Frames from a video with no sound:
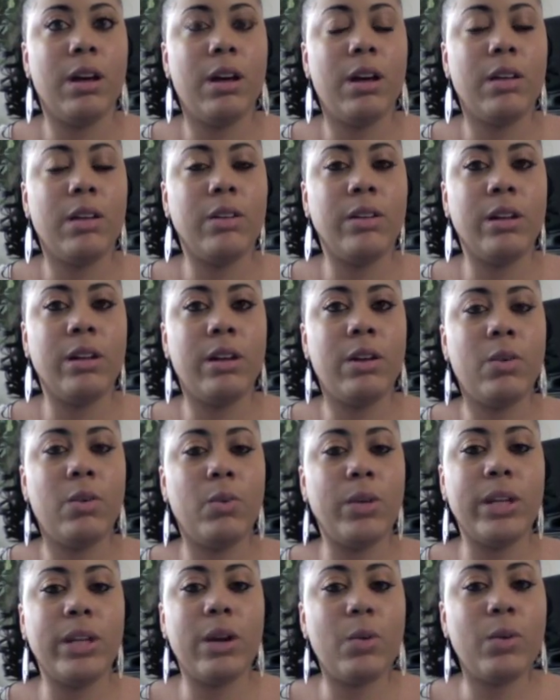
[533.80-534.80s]
You know,
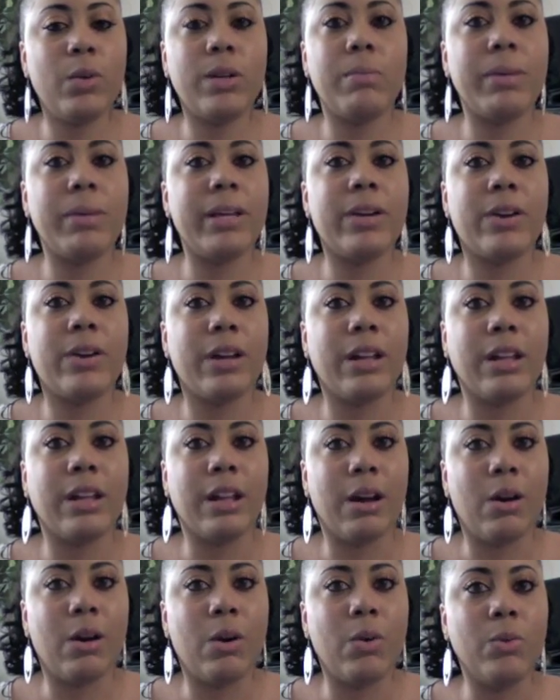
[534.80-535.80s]
we don't want to be here
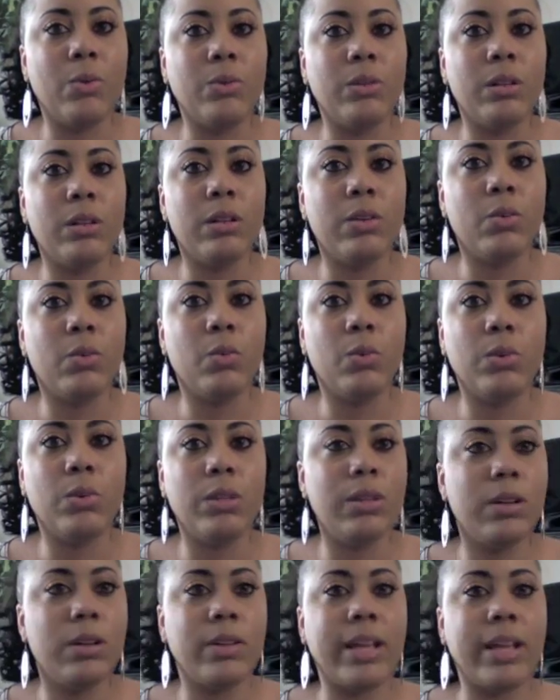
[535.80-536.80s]
alone.
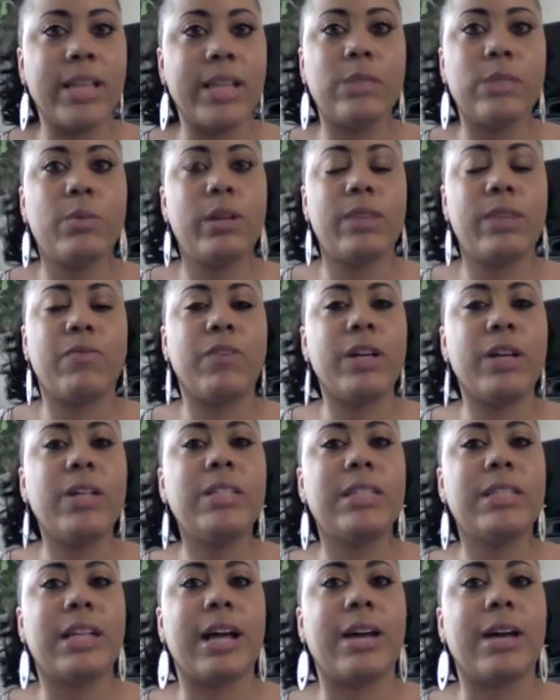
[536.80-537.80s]
You know, that's what it
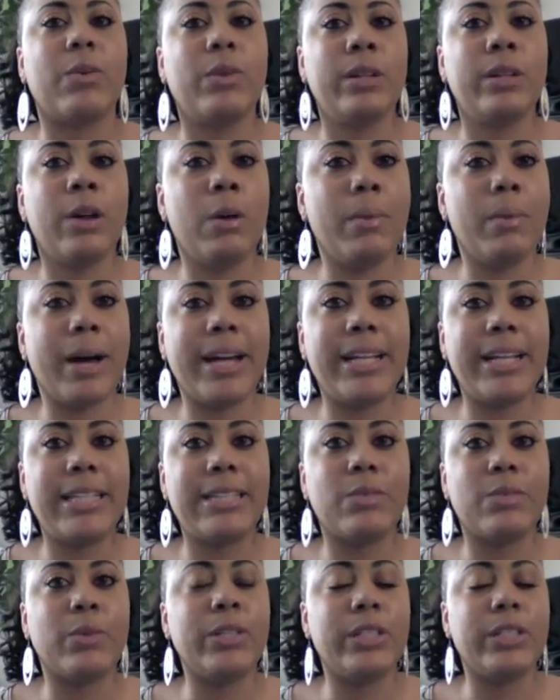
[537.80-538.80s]
feels like when
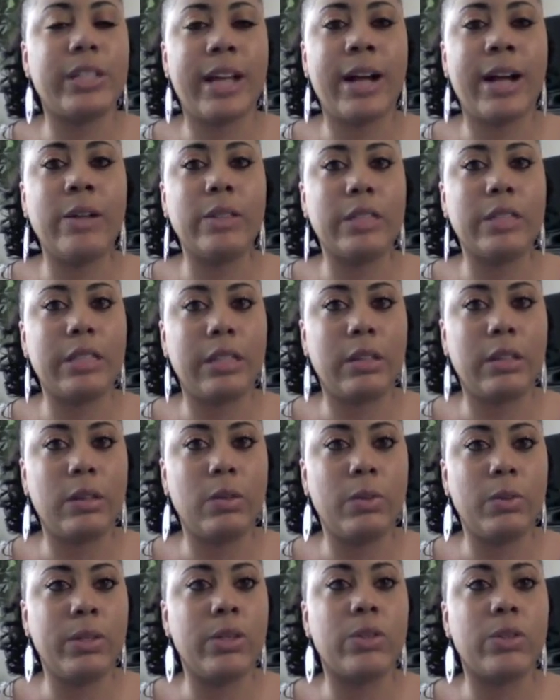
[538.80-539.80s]
nobody's reaching out to you,
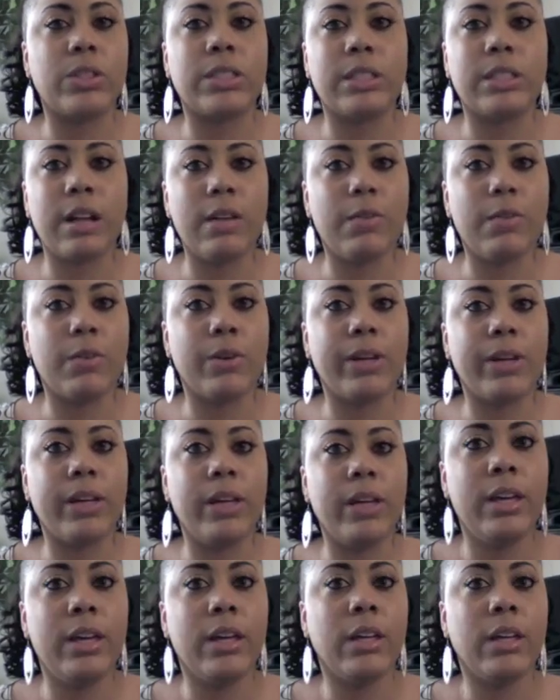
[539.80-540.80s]
when you're suffering.
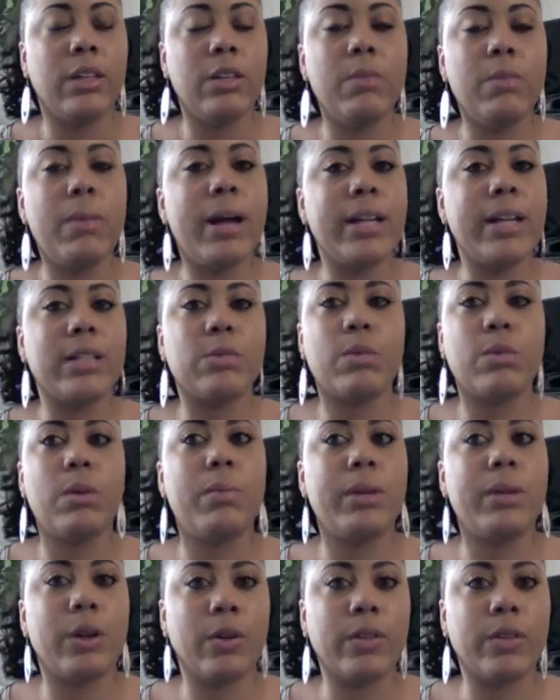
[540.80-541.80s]
You might as well
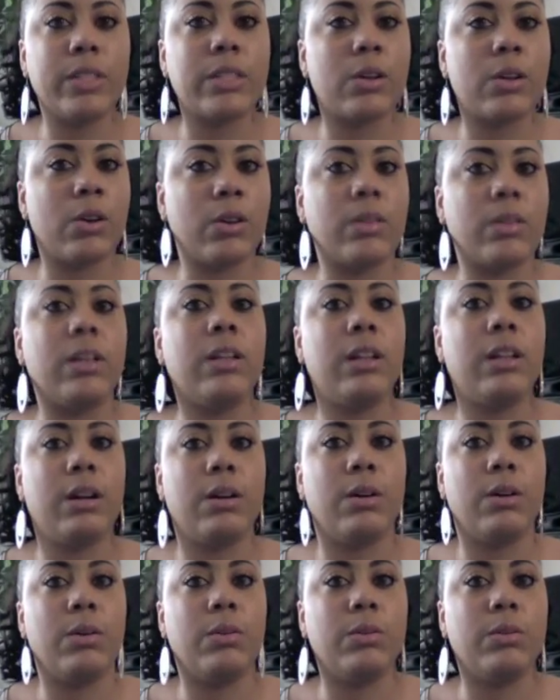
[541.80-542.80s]
be on this earth
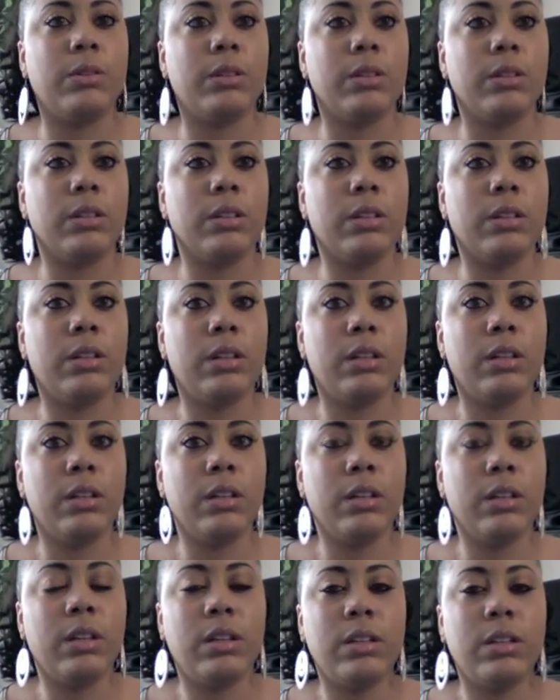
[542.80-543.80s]
alone.
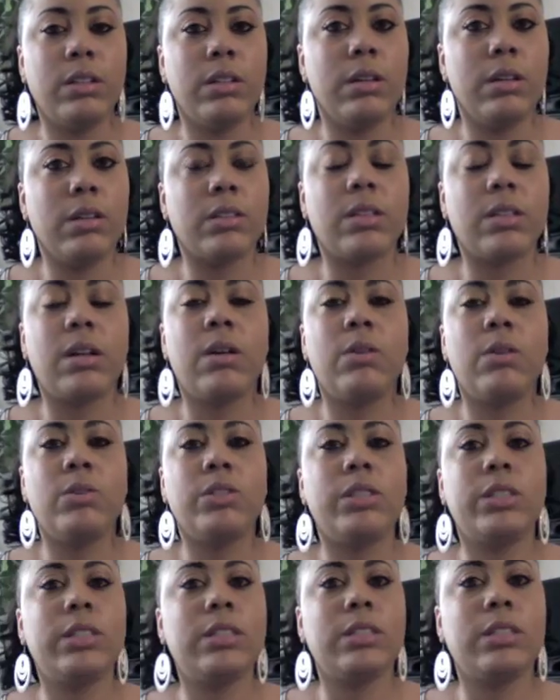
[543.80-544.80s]
So
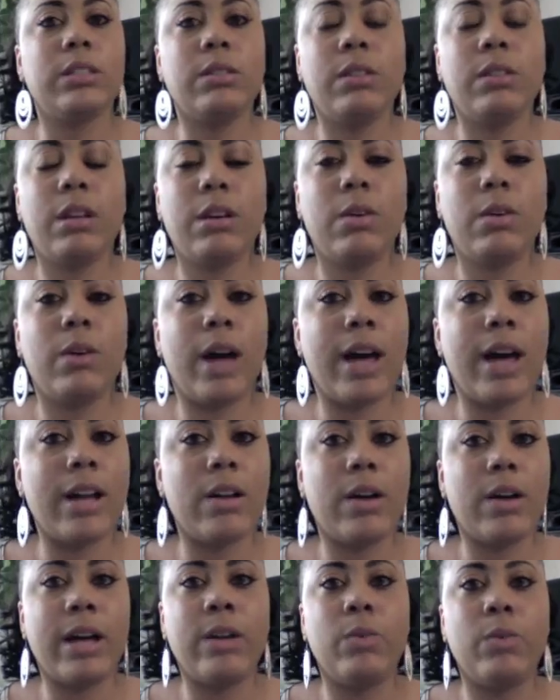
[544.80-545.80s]
just, you know, I
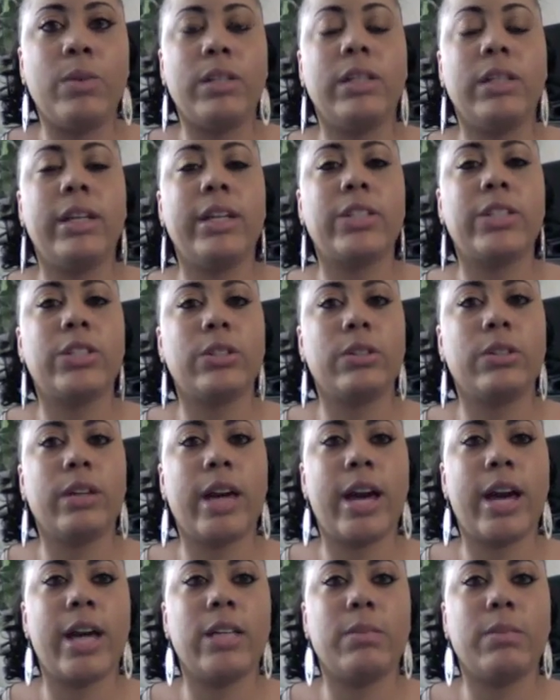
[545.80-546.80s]
don't want to lecture you
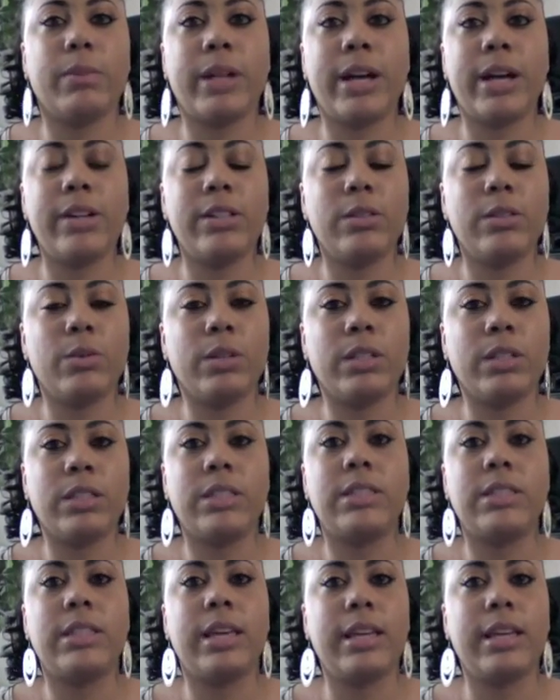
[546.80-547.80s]
guys, but I just wanted
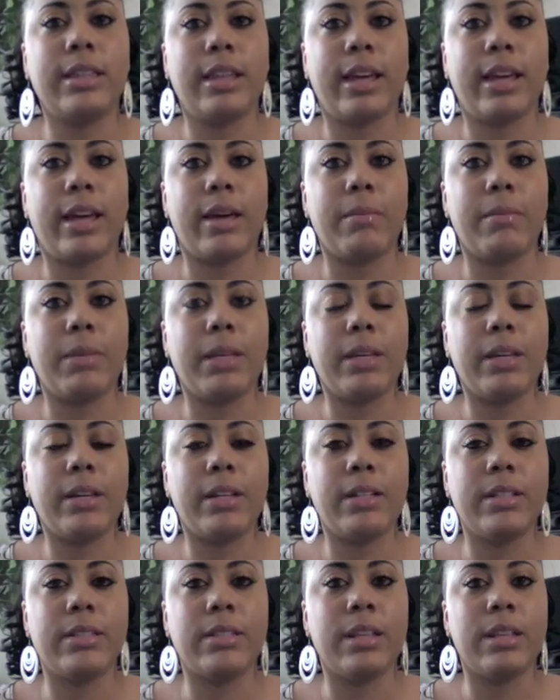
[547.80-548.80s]
to say that
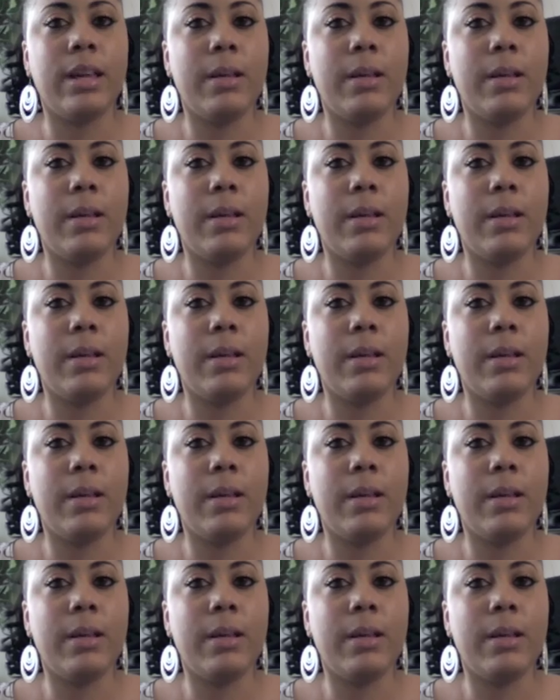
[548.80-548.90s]
because